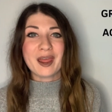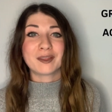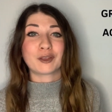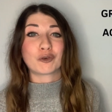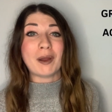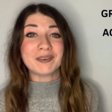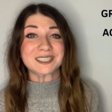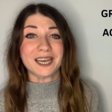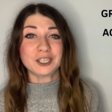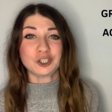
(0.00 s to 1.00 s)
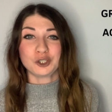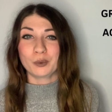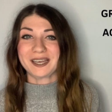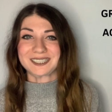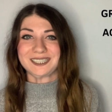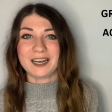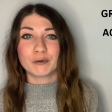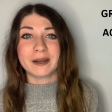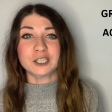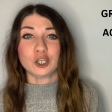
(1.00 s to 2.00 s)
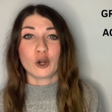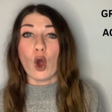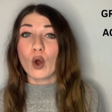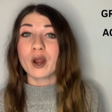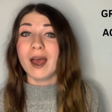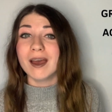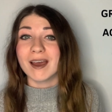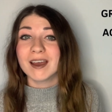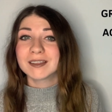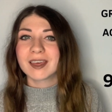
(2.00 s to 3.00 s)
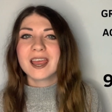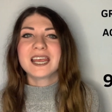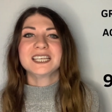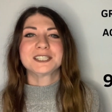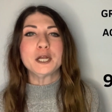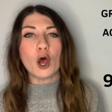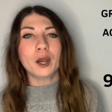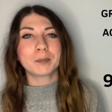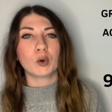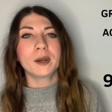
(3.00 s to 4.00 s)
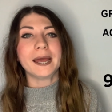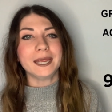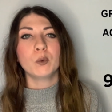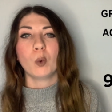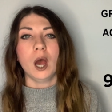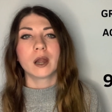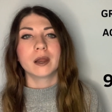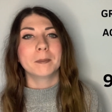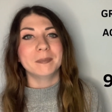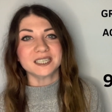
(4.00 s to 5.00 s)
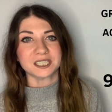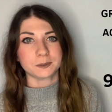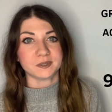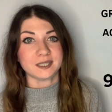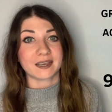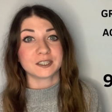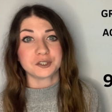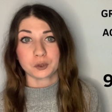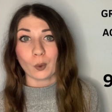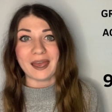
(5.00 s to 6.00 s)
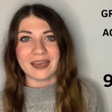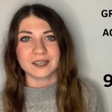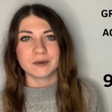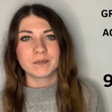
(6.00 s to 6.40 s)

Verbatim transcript: The gravitational acceleration on Earth is 9.81 meters per second squared.